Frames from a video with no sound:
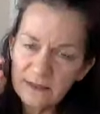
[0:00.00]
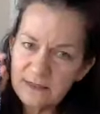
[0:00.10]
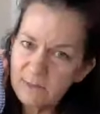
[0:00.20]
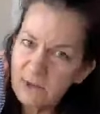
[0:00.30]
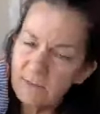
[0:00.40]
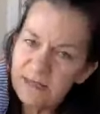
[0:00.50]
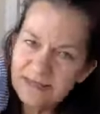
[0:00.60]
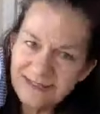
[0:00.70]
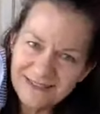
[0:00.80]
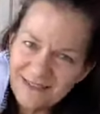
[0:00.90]
there's, pardon me,
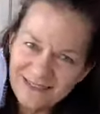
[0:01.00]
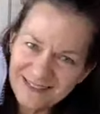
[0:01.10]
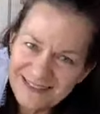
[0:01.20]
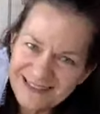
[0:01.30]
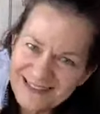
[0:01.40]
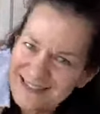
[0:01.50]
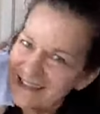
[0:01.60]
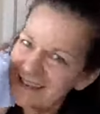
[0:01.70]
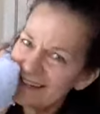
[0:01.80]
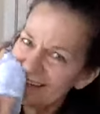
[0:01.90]
this is the
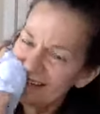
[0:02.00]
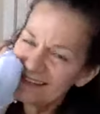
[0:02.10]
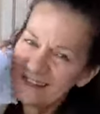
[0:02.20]
inside,